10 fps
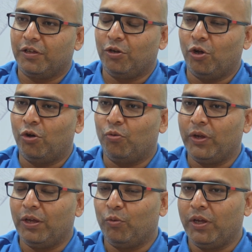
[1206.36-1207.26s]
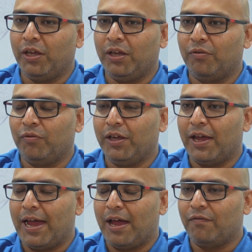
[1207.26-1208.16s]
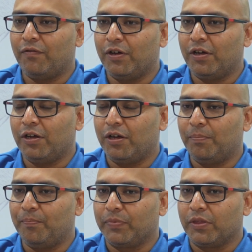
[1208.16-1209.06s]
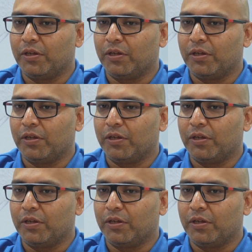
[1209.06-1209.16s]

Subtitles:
You know, we have